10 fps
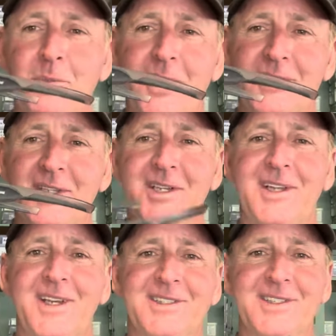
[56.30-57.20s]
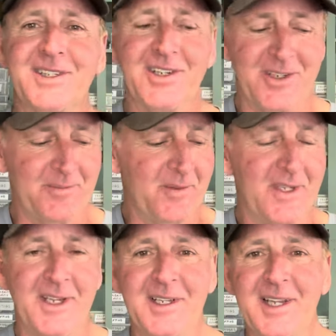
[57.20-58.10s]
bat sunglasses here.
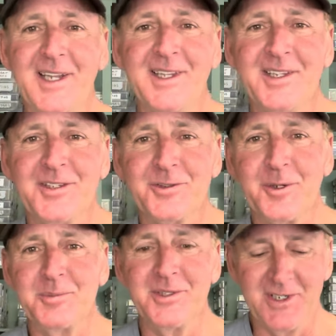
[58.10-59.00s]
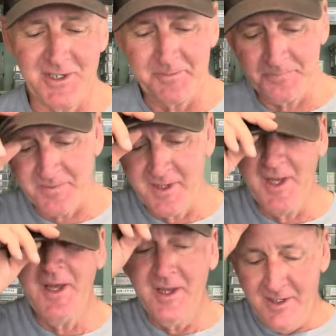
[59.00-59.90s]
Again, link in the description there.
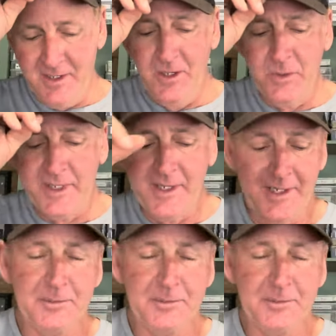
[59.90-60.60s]
Okay, guys,